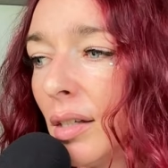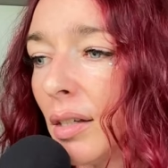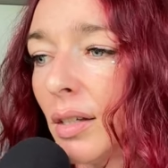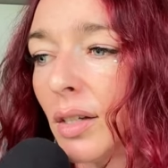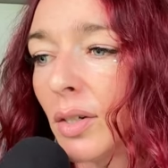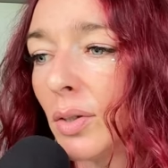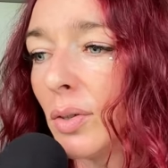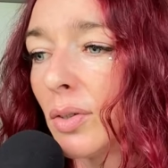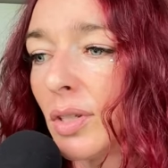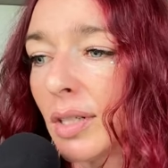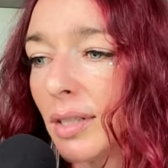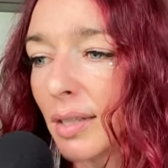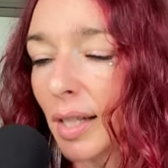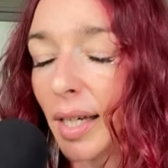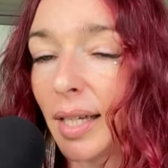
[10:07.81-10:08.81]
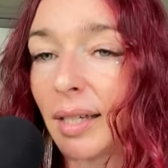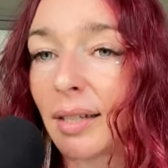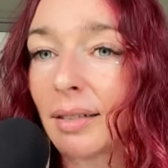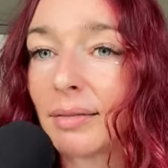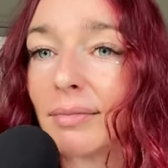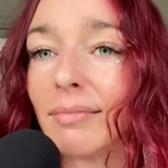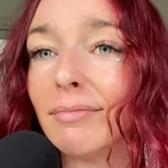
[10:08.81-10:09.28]
you know, just
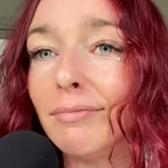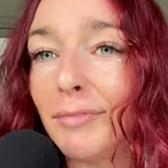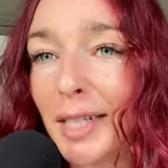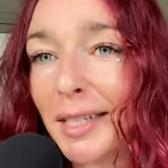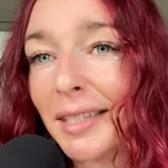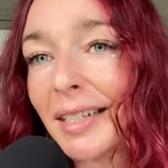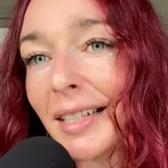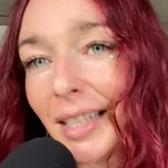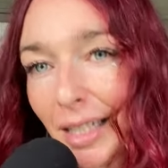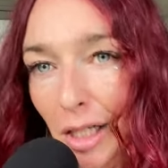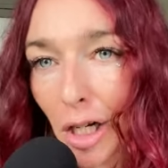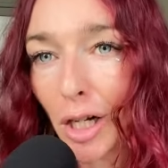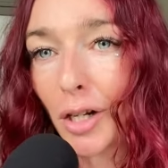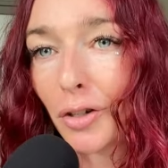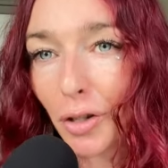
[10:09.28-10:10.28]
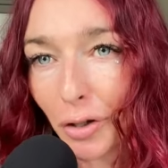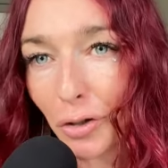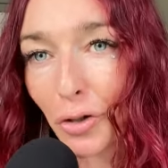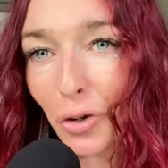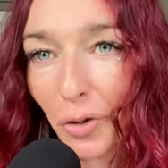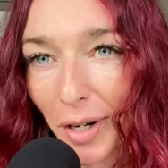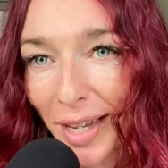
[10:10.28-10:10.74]
like basically not the
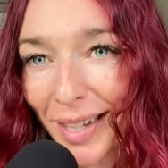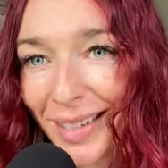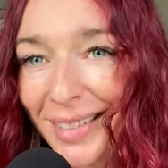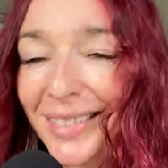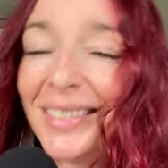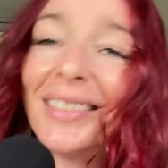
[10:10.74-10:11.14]
joy.